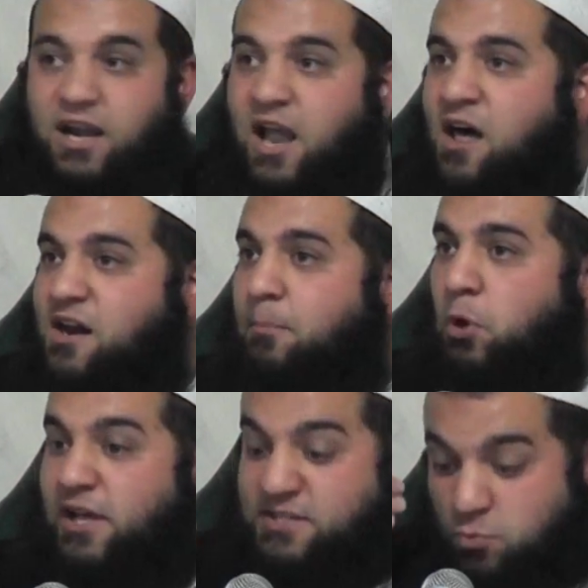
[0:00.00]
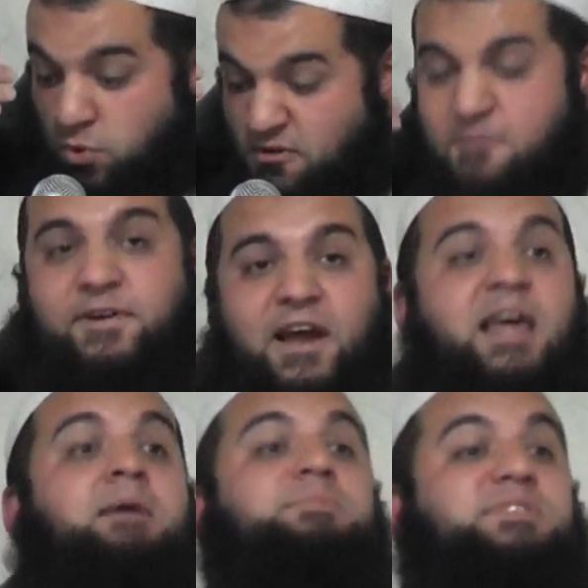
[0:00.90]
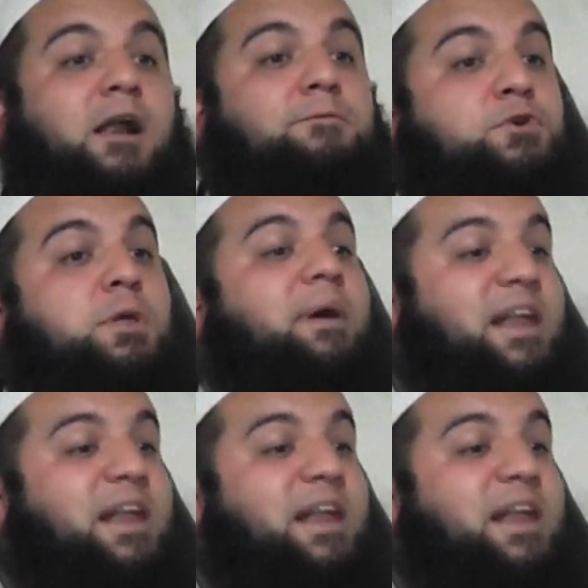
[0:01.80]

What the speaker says: Allah Rabbul Izzat will reveal himself to the